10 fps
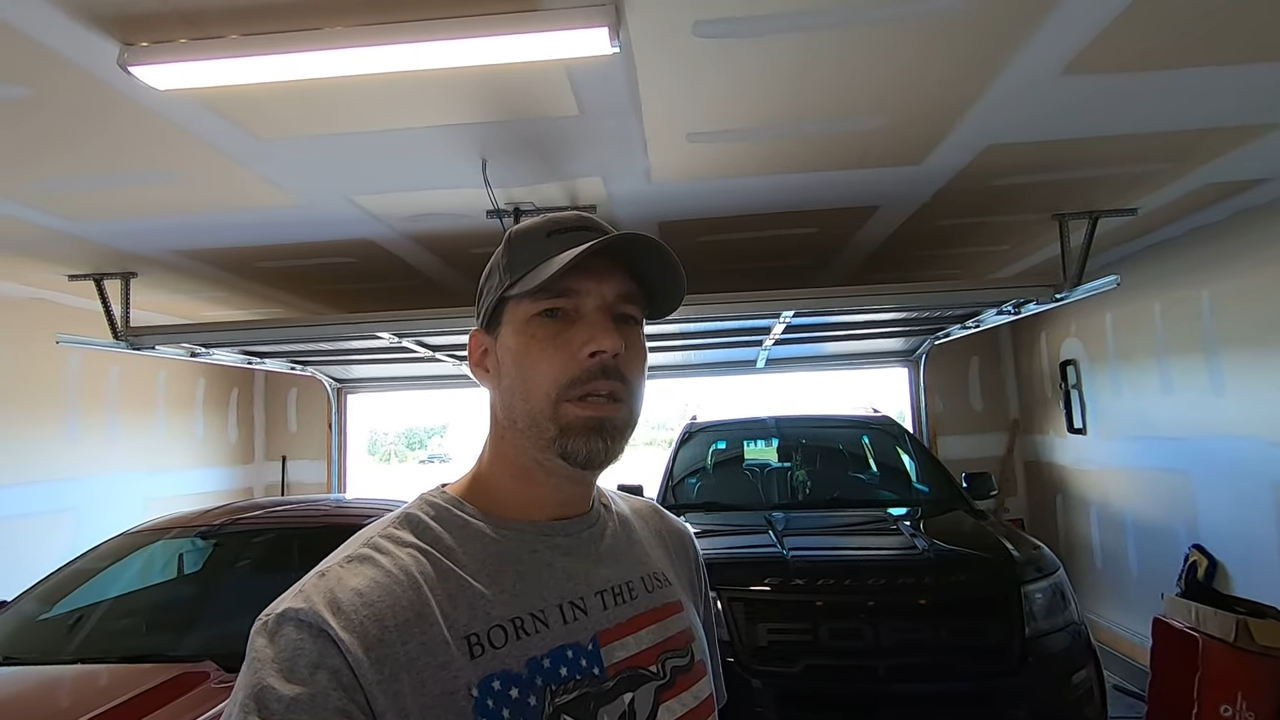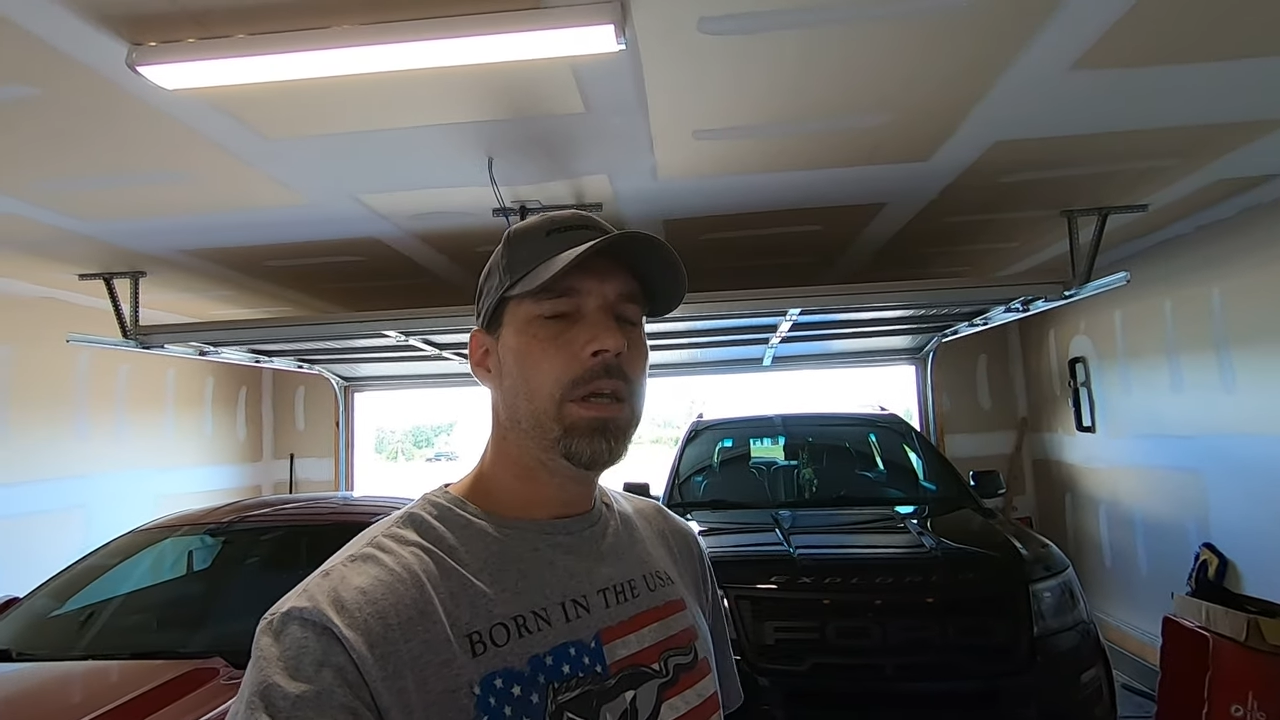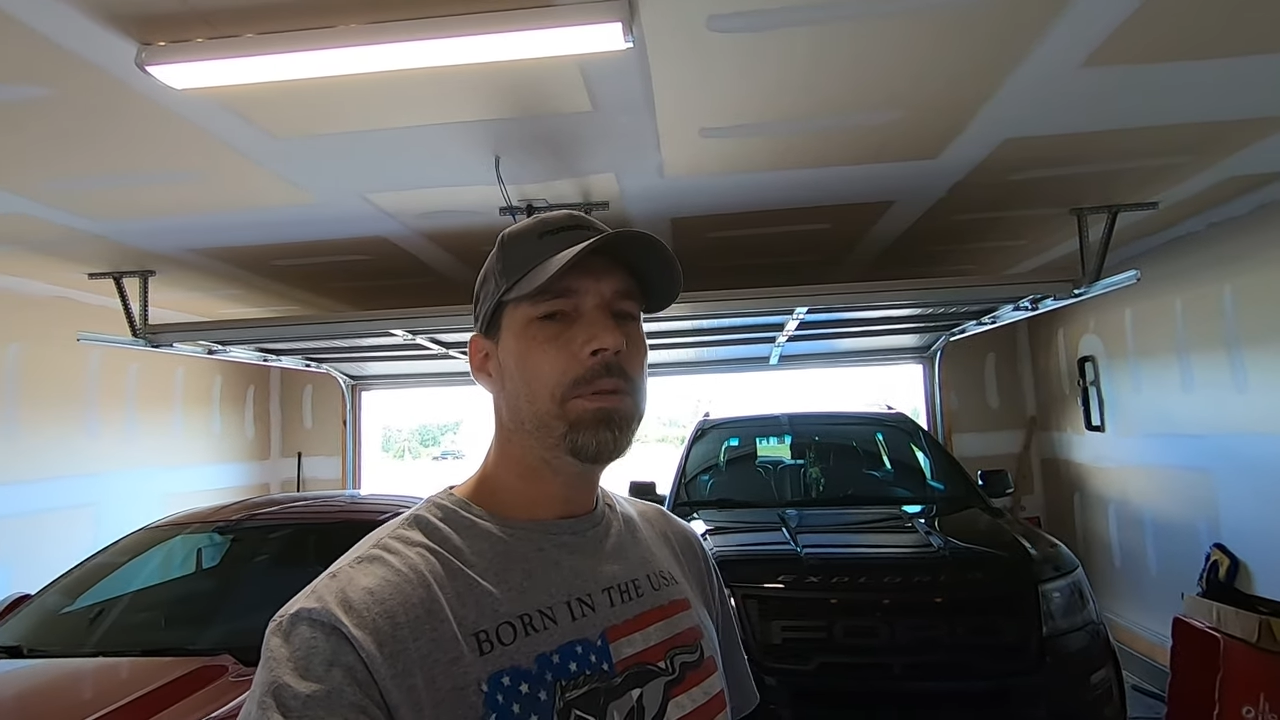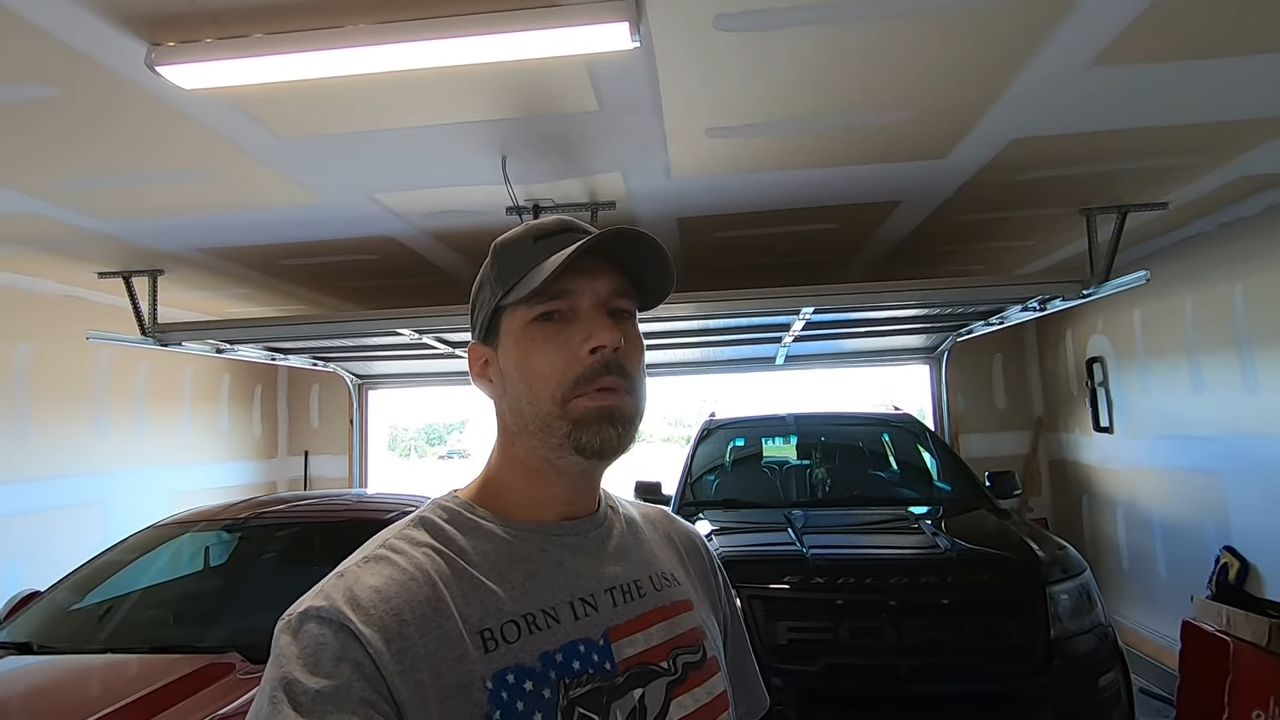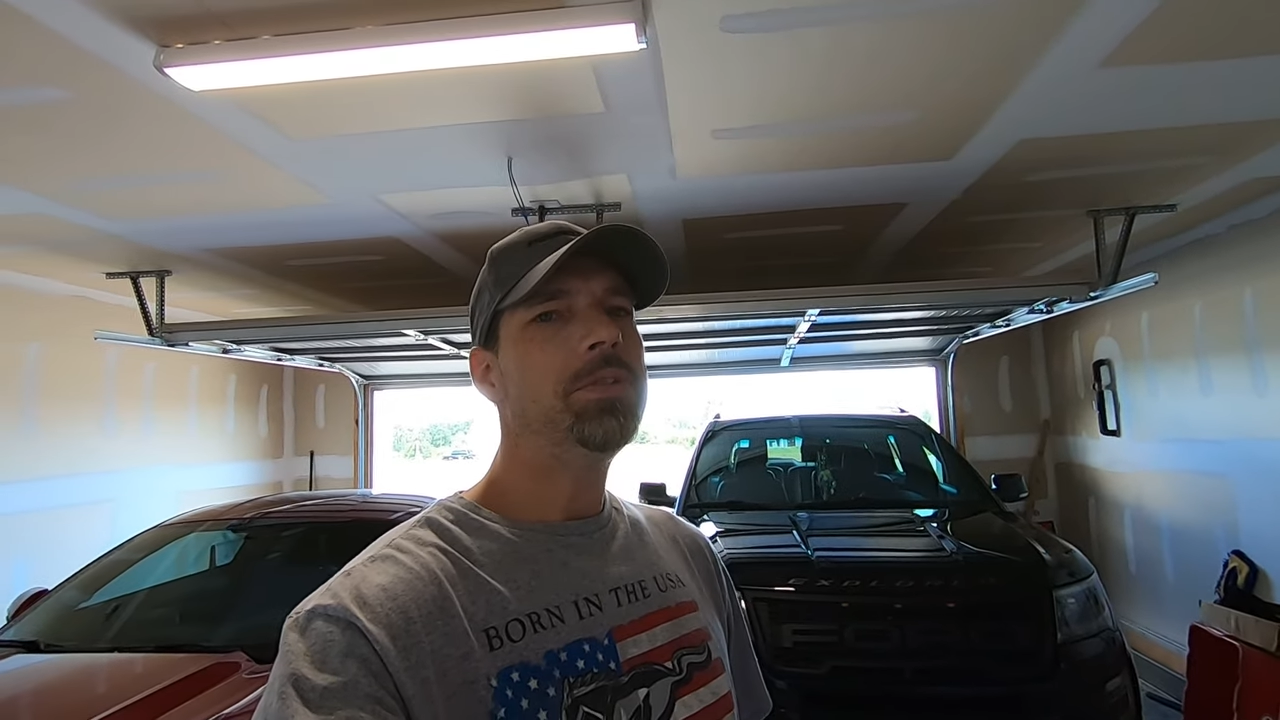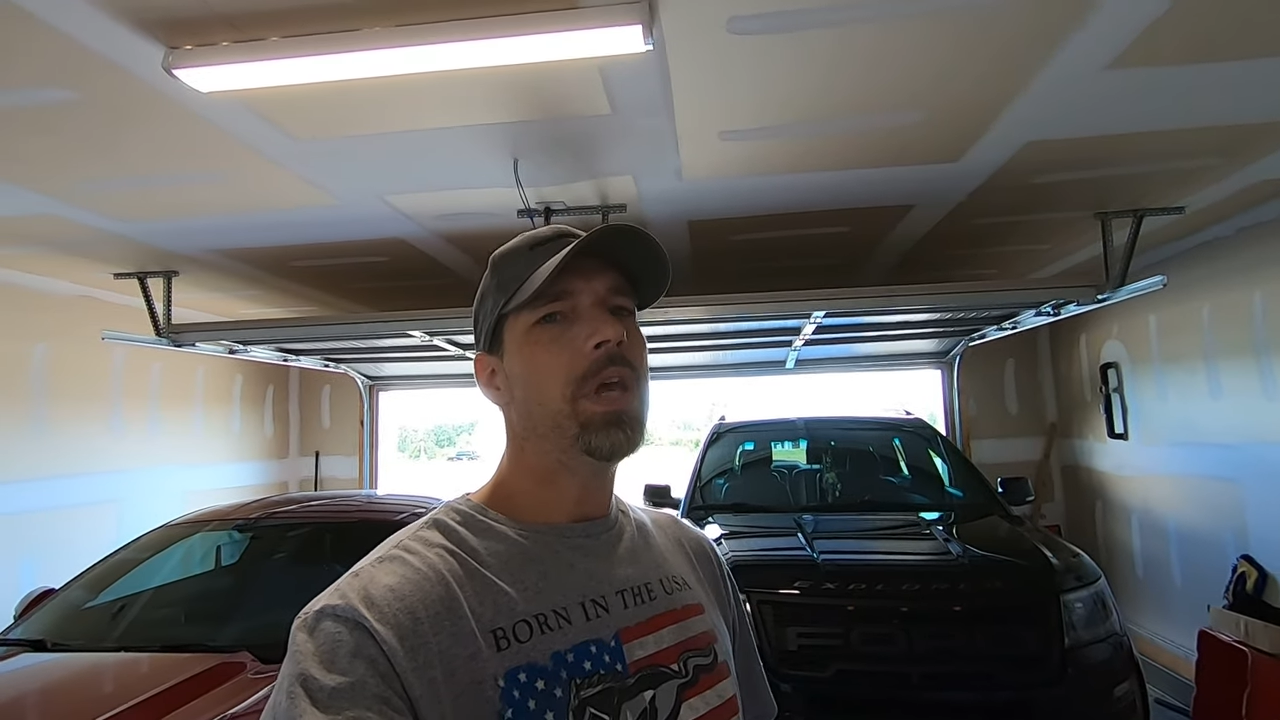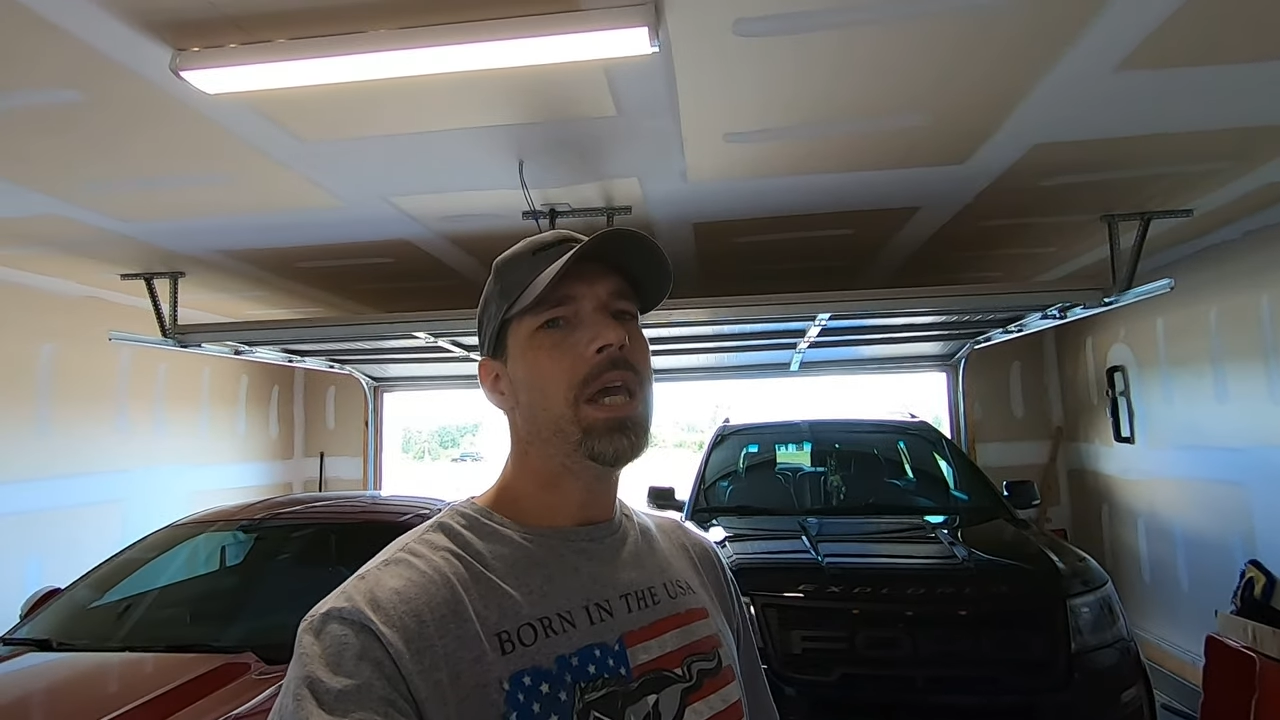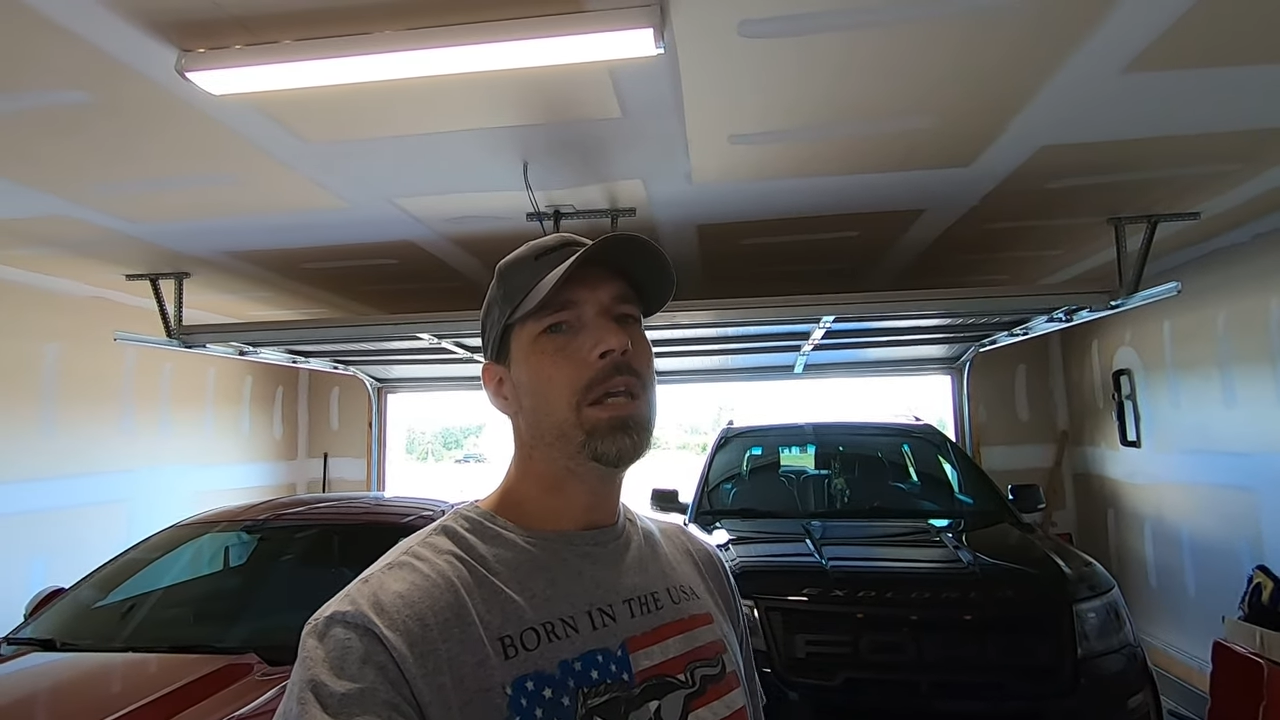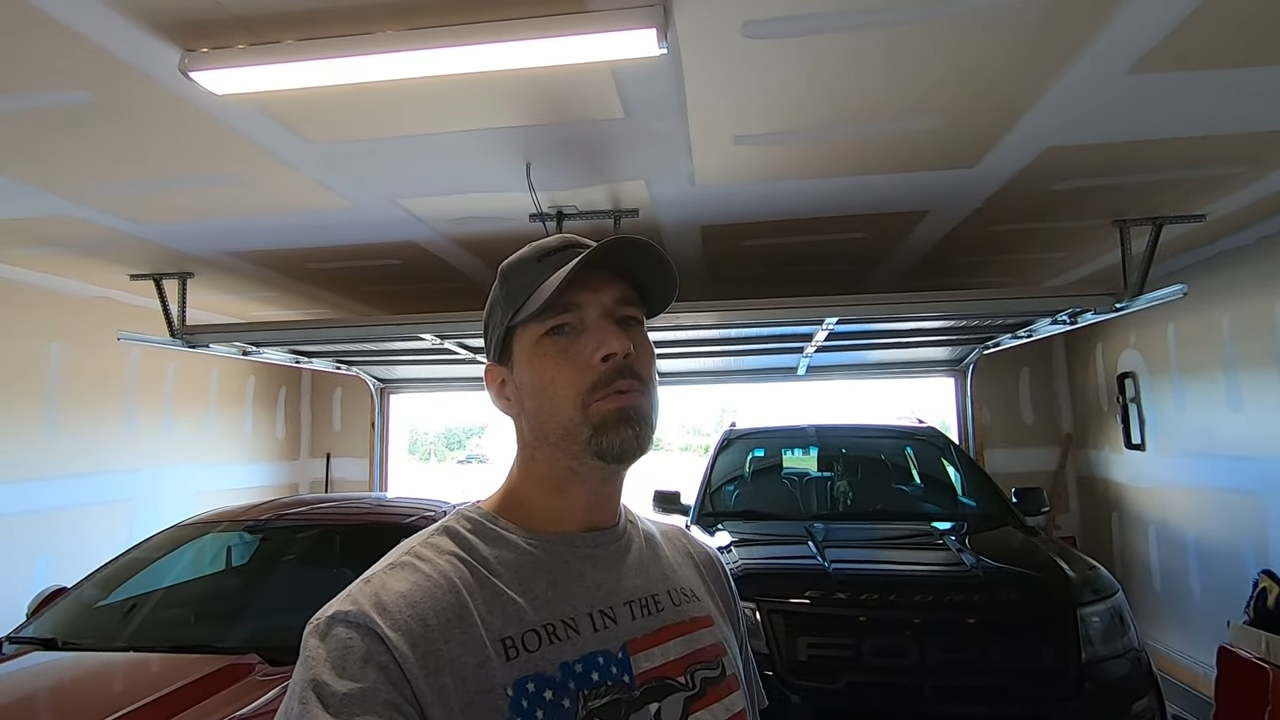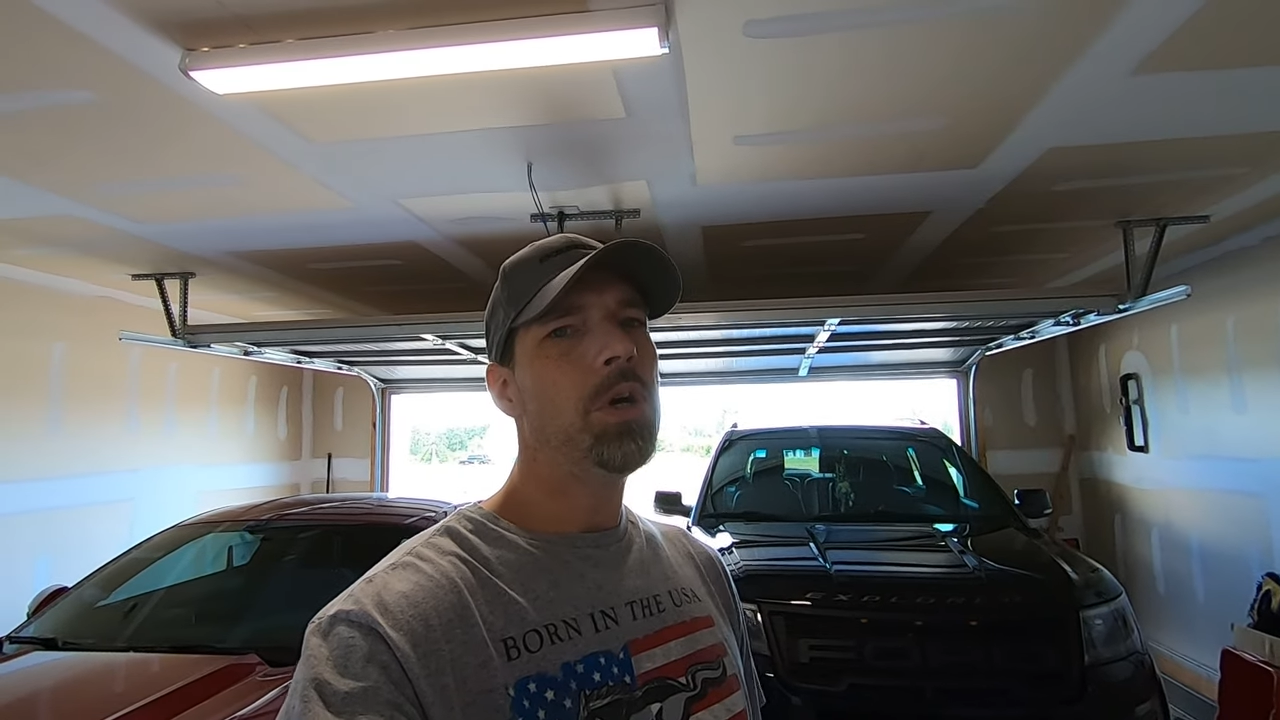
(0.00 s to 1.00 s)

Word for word: Nothing beats a hand